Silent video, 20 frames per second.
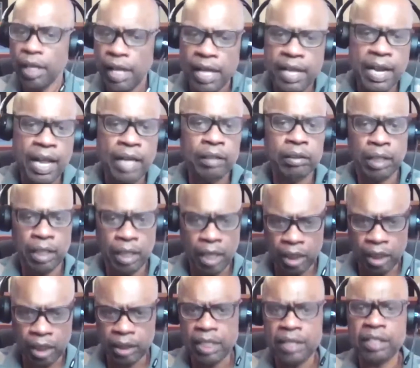And I'll
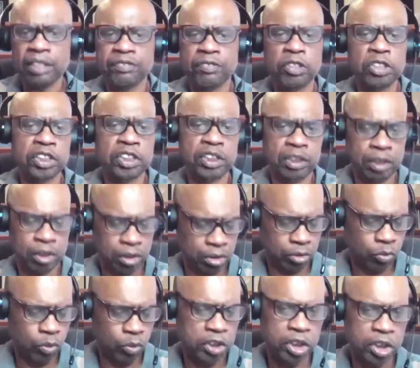end this first
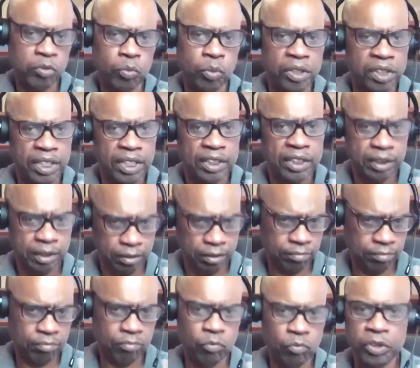question with this
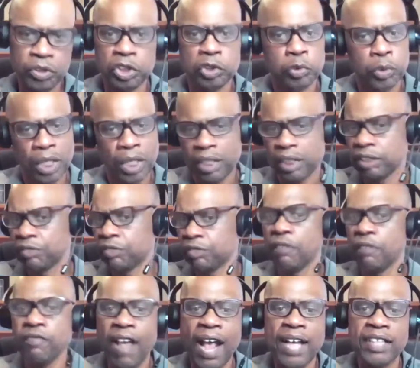research, which I think is
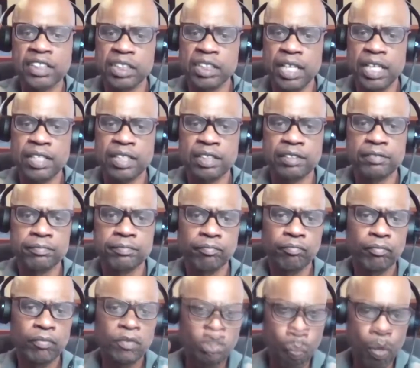very fascinating.
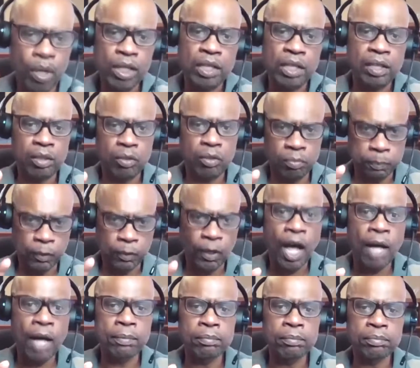One of the
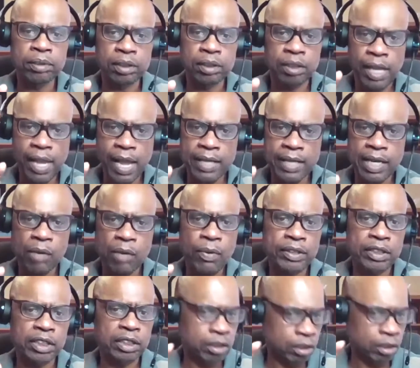problems
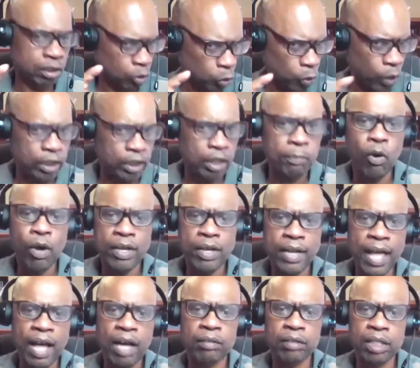anti-racists correctly point
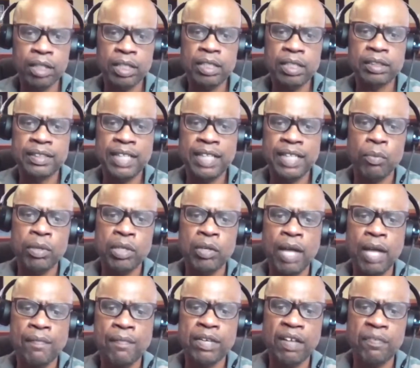out is that we
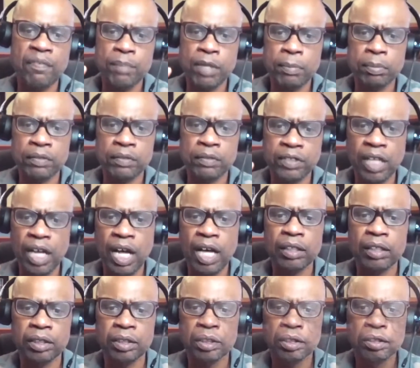don't have enough people of
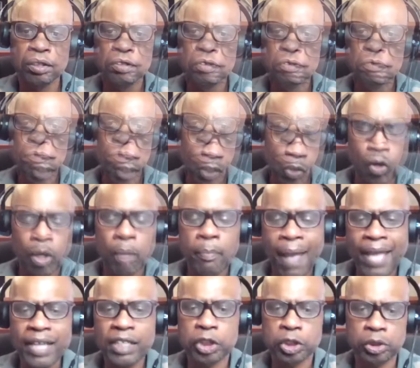color who are
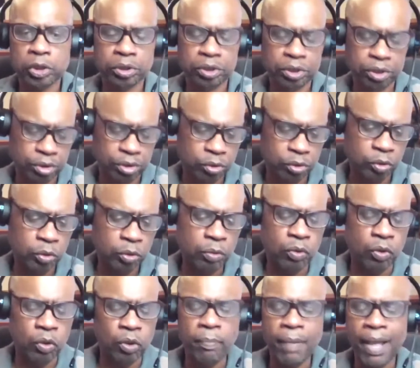managers,
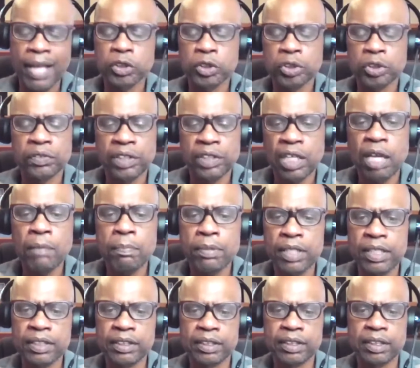who are managers of
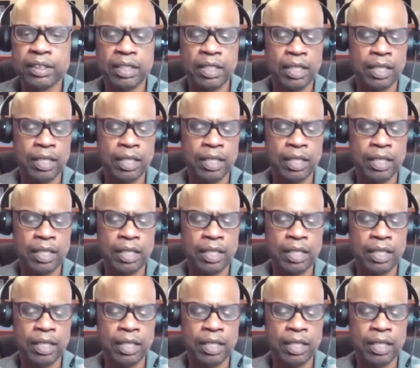companies.